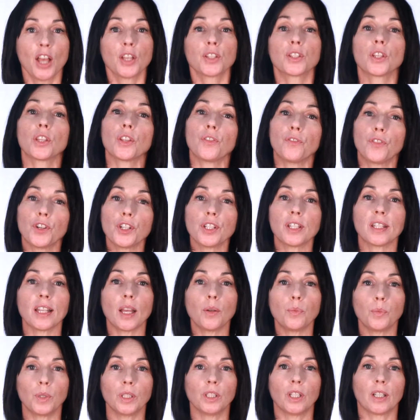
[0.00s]
So the first
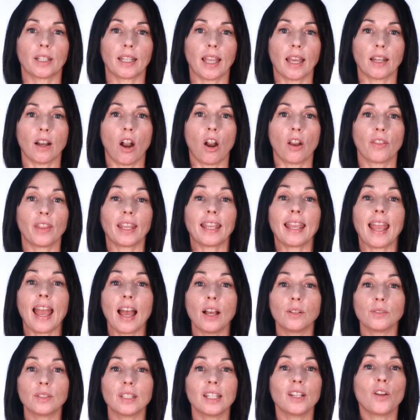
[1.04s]
set we'll look at are the
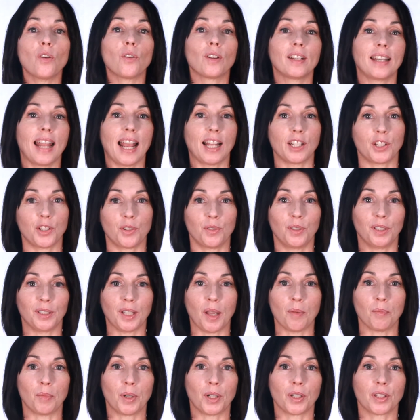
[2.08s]
counting or natural
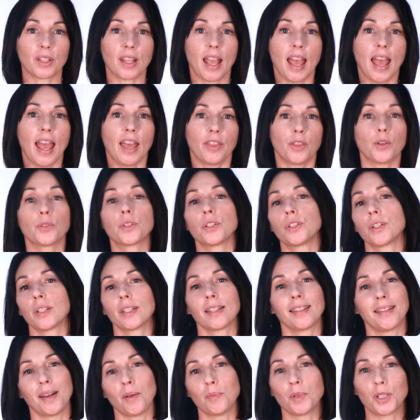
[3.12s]
numbers. Those are
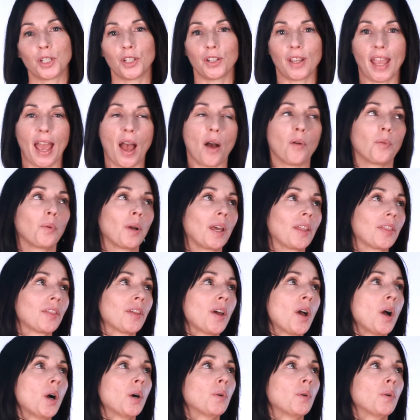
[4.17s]
just the numbers you count with.